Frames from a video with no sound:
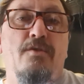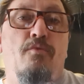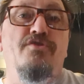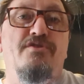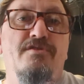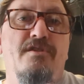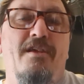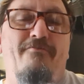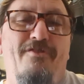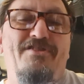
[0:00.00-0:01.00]
It was just going
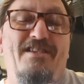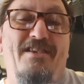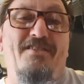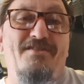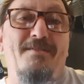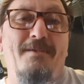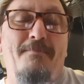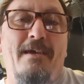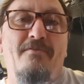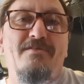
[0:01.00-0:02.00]
to originally going to be
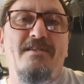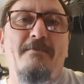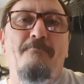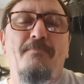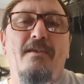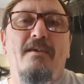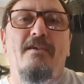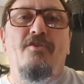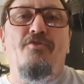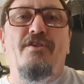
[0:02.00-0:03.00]
about
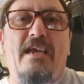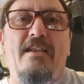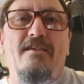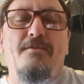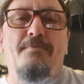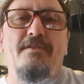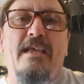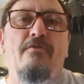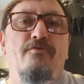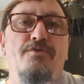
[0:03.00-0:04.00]
Conor Gallagher, but
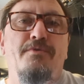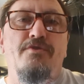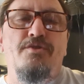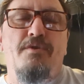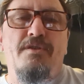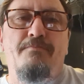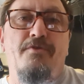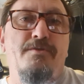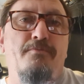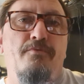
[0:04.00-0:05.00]
now of course we've got two other
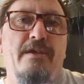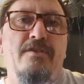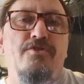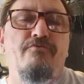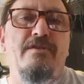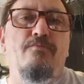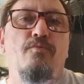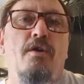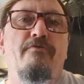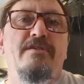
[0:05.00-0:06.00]
possible injury
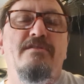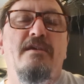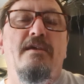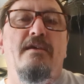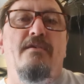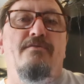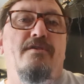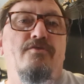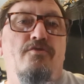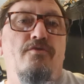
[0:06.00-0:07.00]
worries
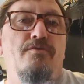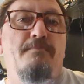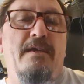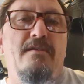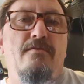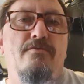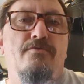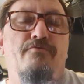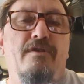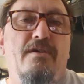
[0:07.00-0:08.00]
that could mean
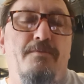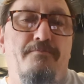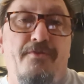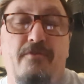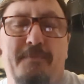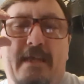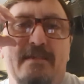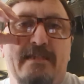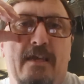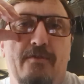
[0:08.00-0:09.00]
three
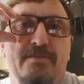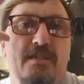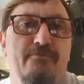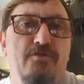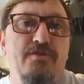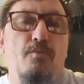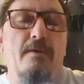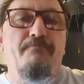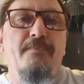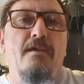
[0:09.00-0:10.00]
players out instead of just the one.